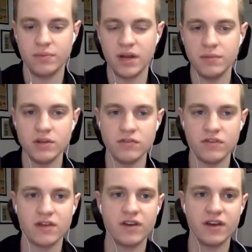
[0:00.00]
And I mean, you've got
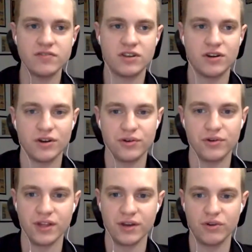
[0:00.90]
a 5-star recruit
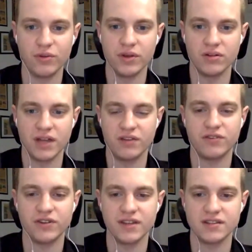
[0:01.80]
like Romeo
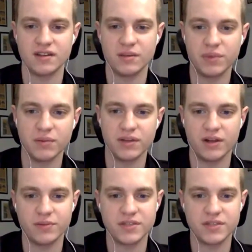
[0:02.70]
Langford that's going to be able to help